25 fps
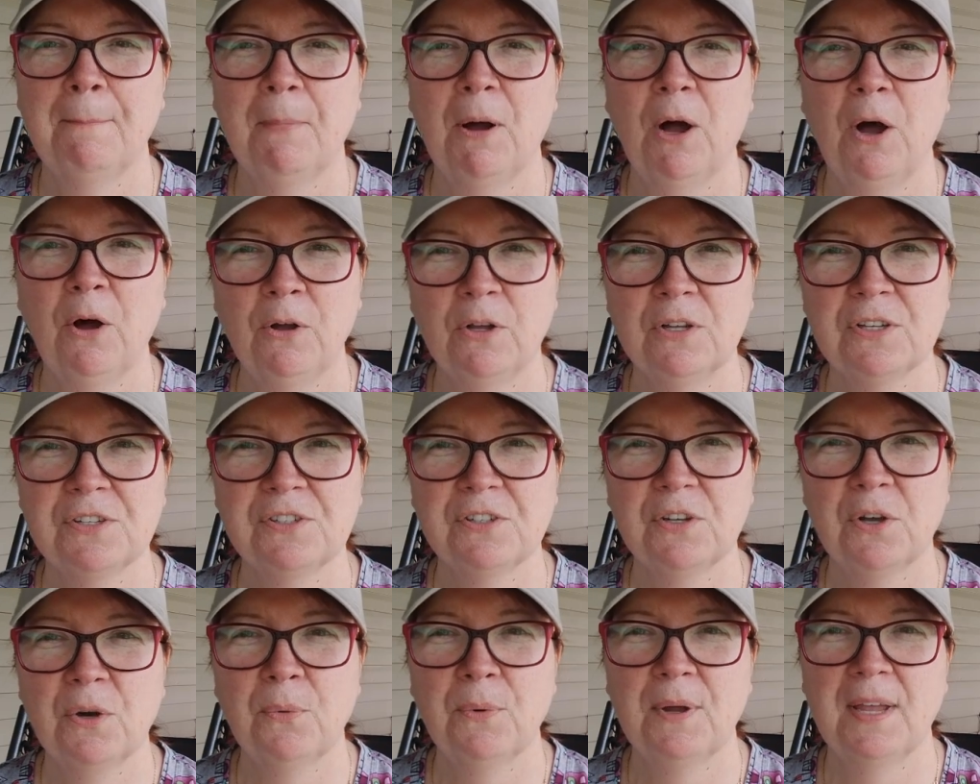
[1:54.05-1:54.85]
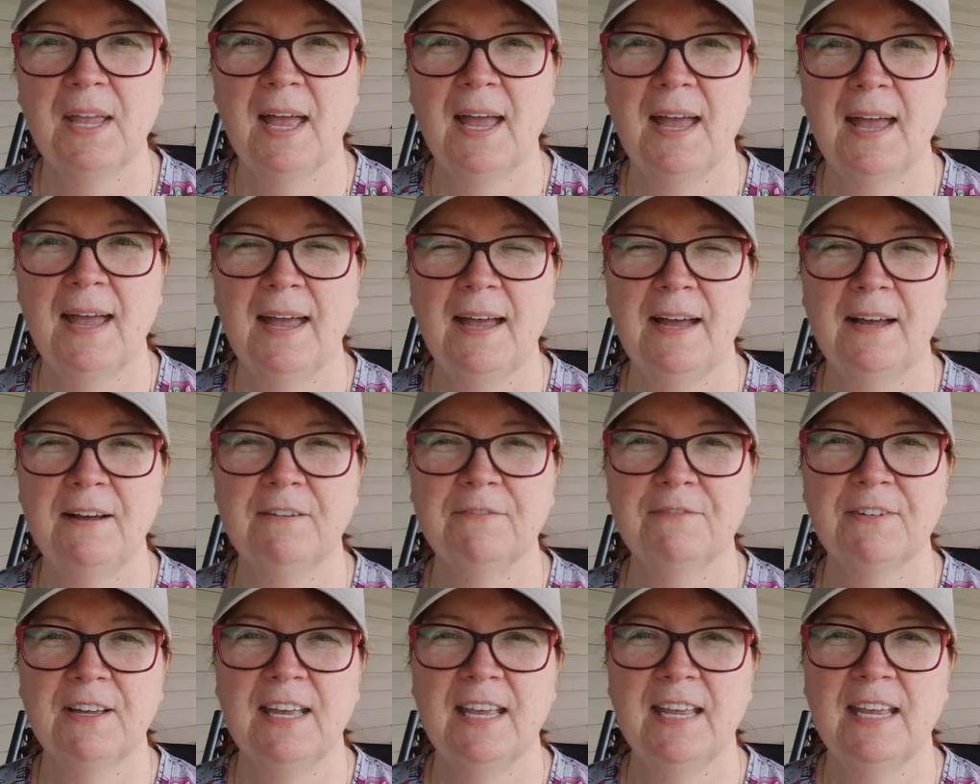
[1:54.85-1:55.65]
Also, we
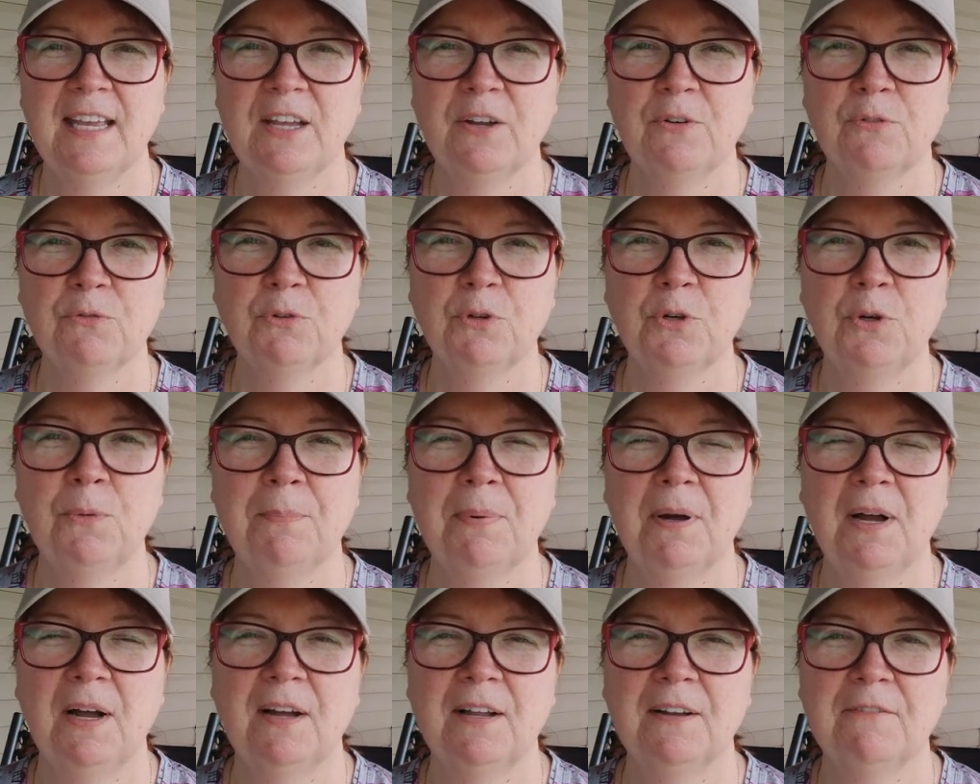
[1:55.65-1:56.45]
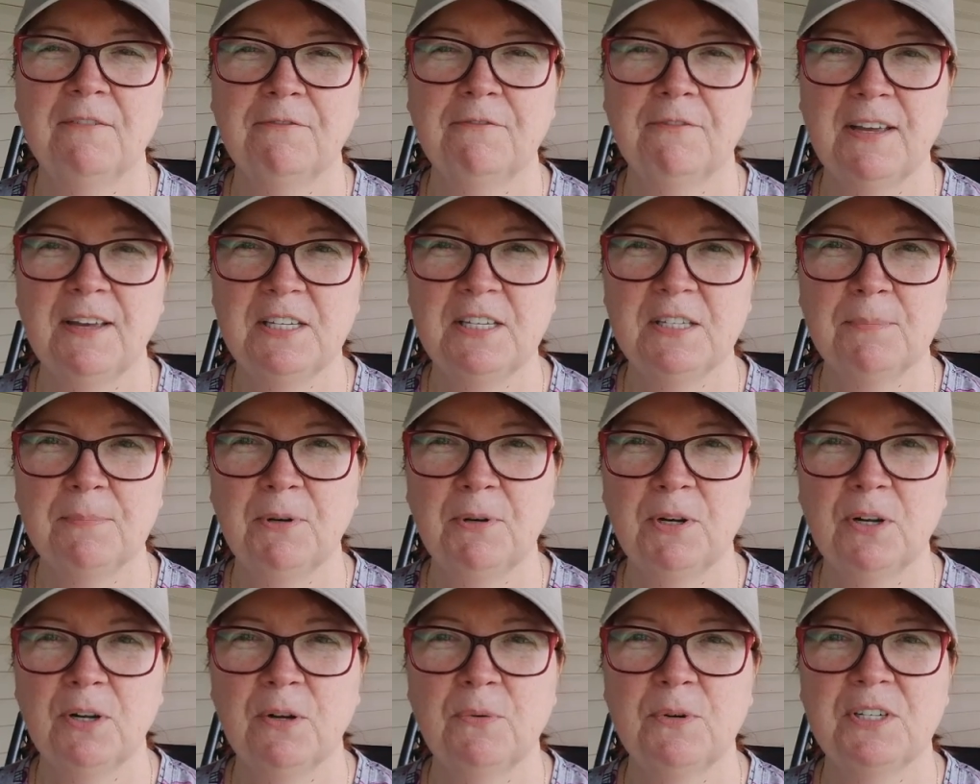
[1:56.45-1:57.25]
have a group on
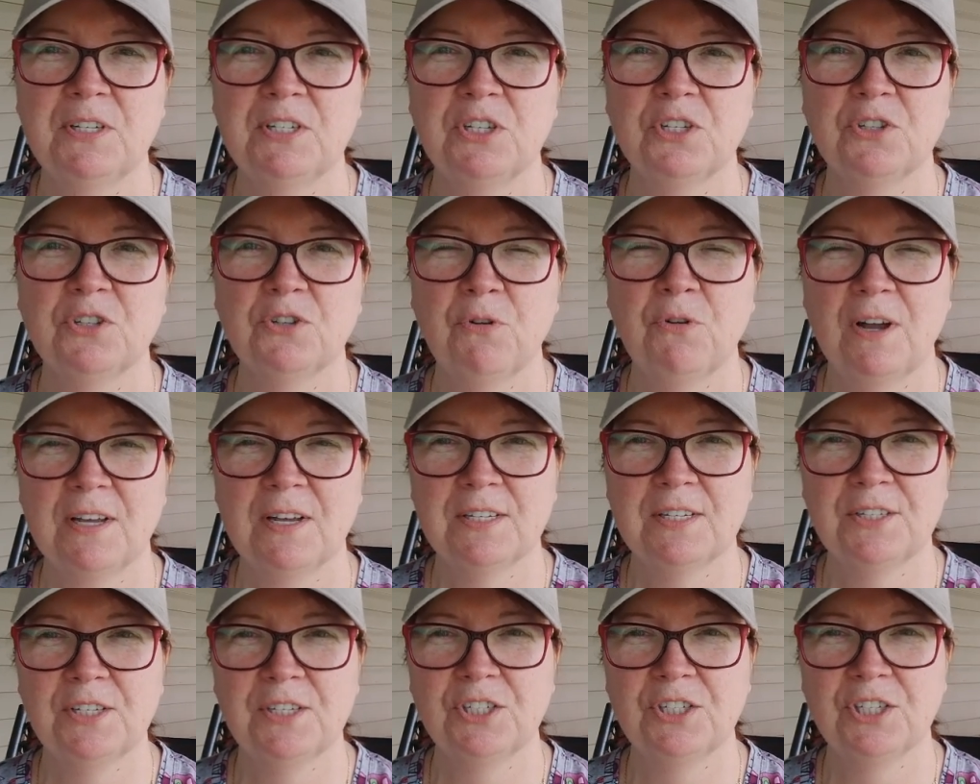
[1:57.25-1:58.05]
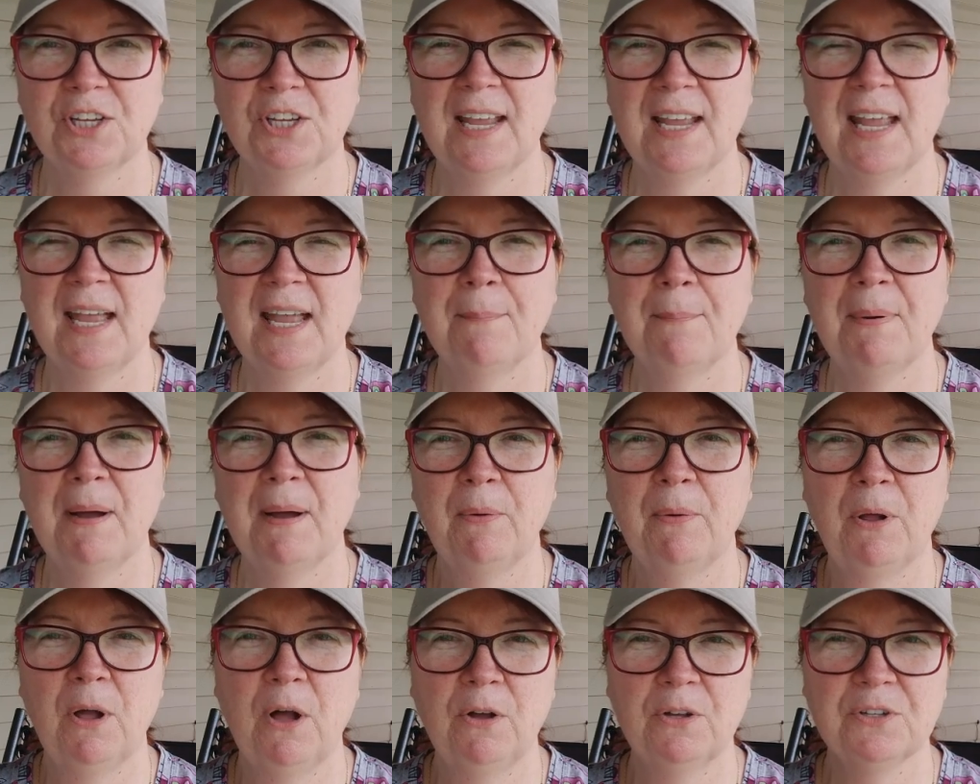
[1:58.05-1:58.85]
Facebook, which is Cross Stitch Camp. I
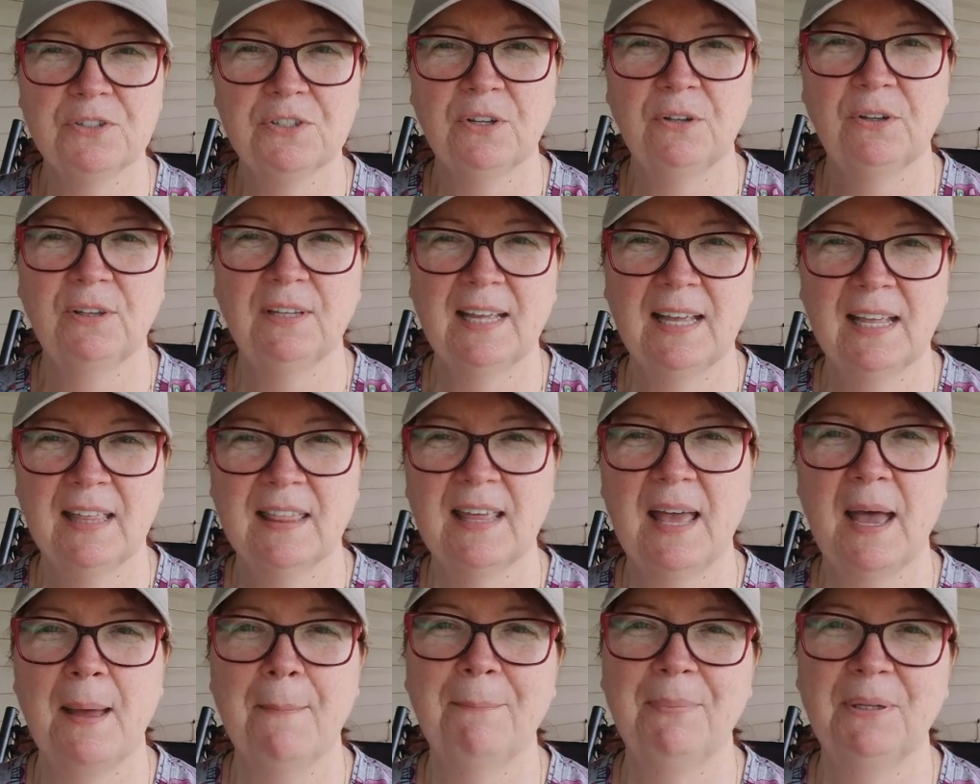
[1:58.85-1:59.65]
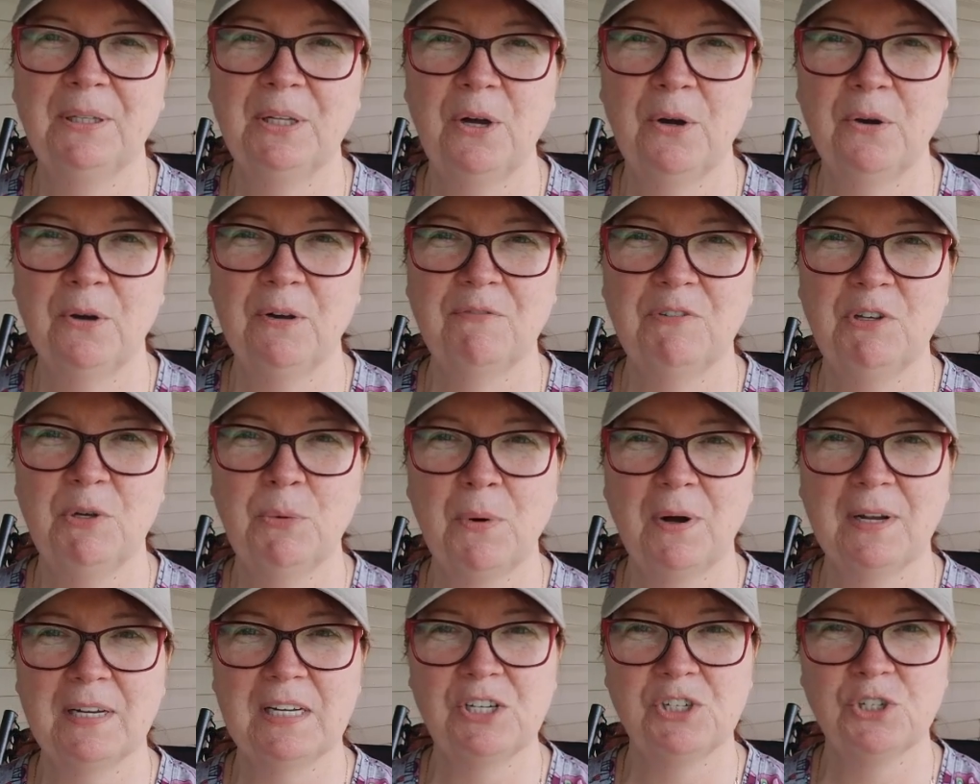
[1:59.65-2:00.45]
will also link that below if you
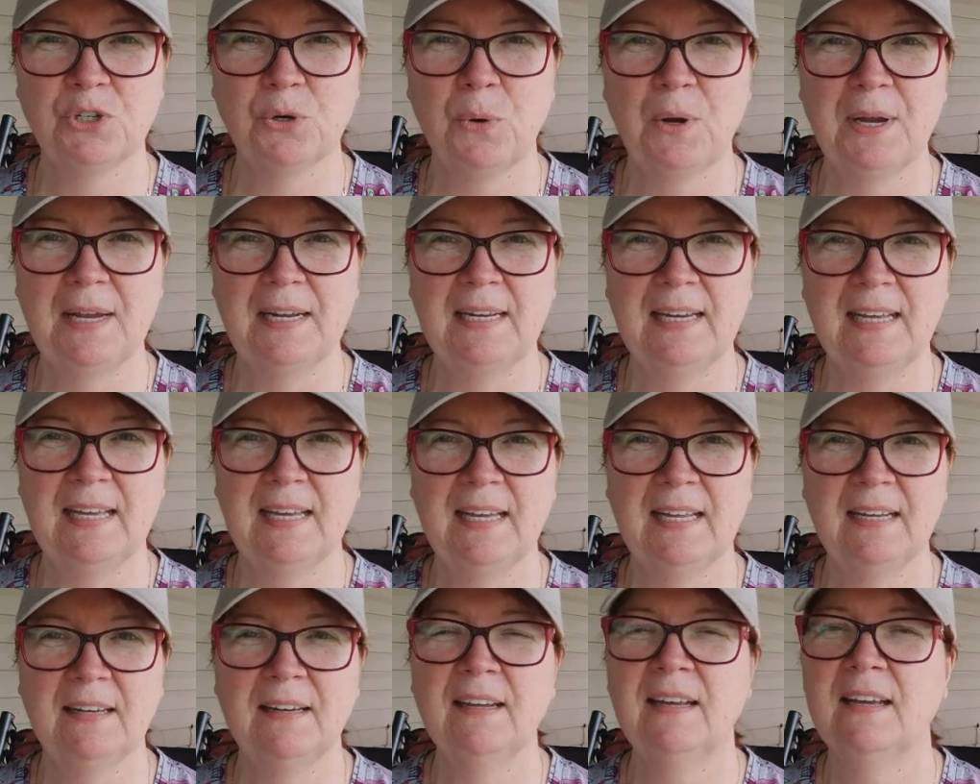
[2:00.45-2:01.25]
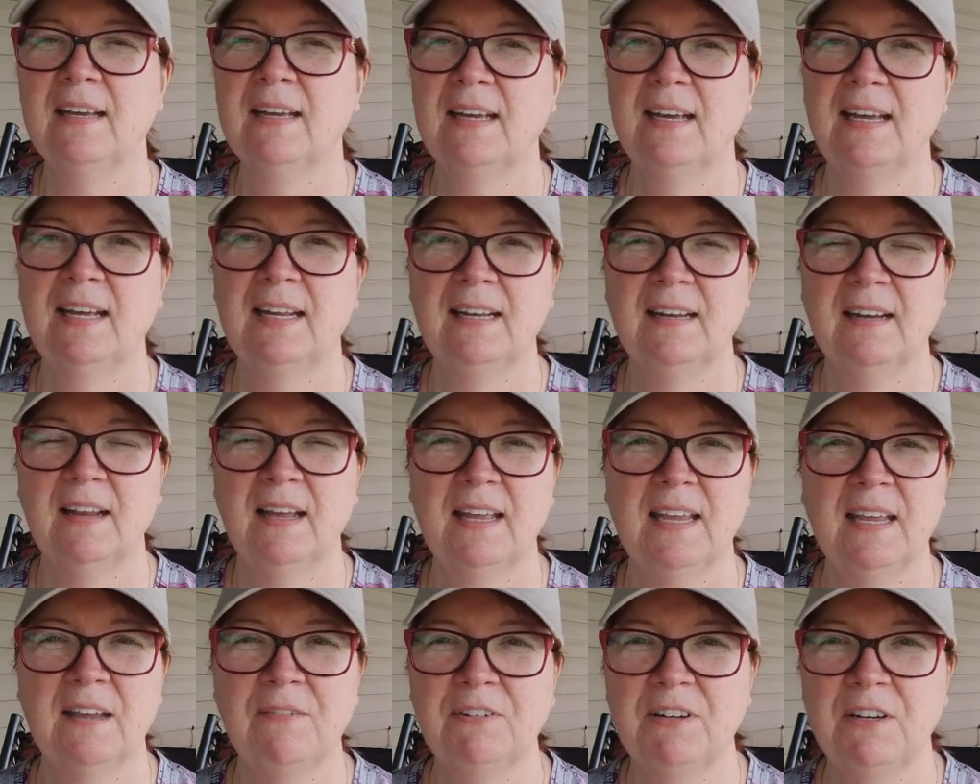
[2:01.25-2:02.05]
want to join in. And
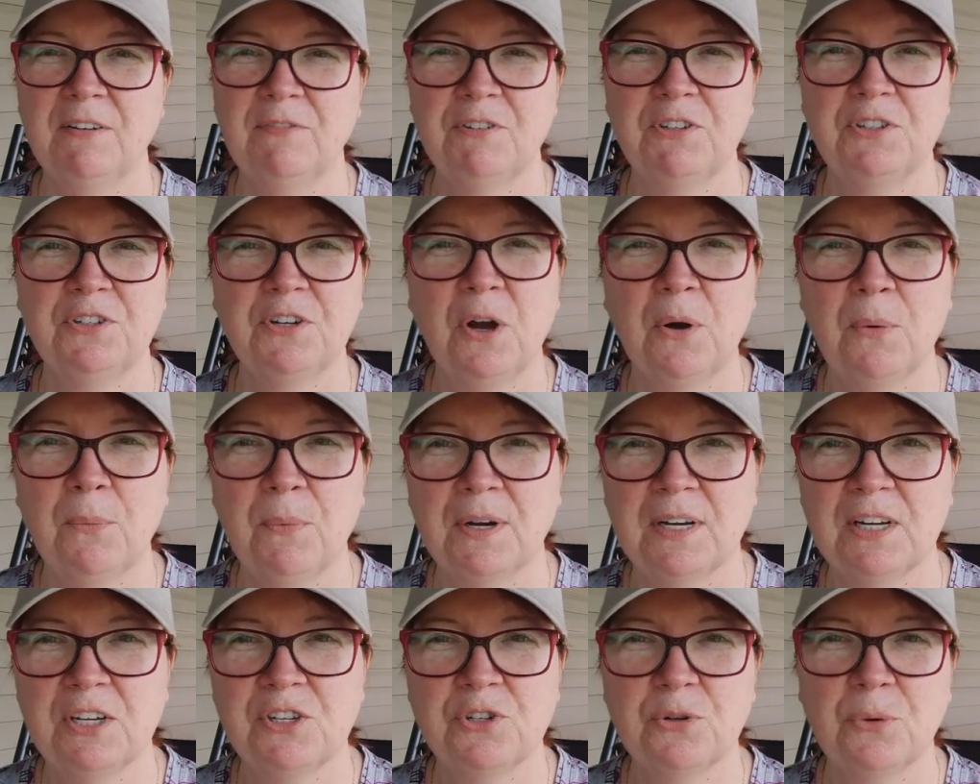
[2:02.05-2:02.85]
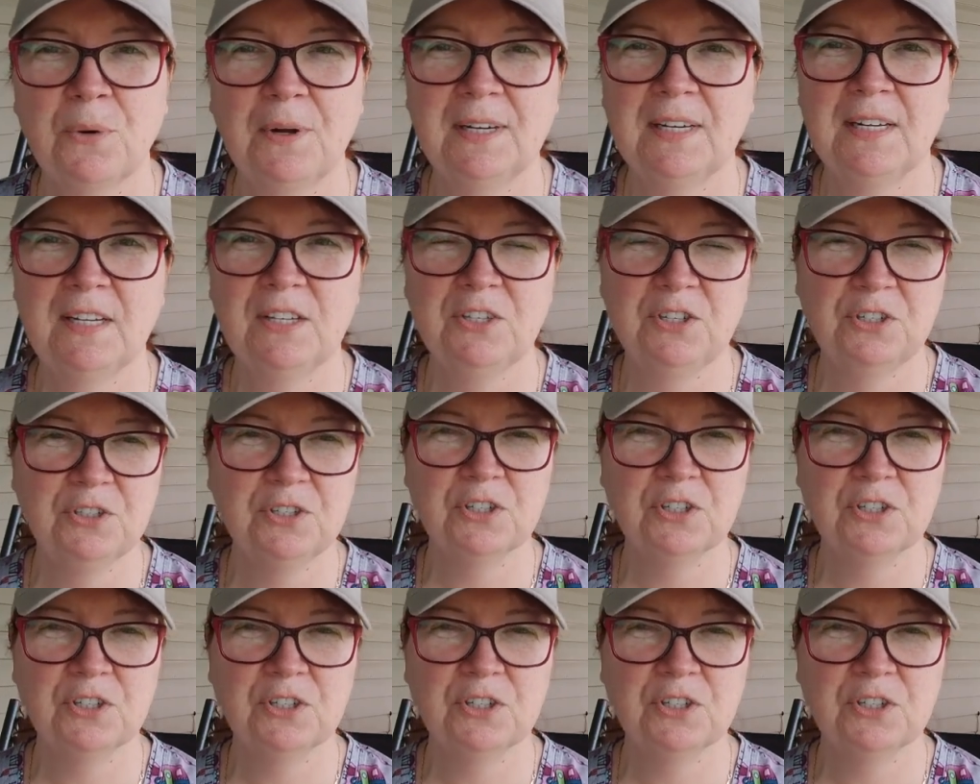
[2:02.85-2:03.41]
even if you don't want to join in, you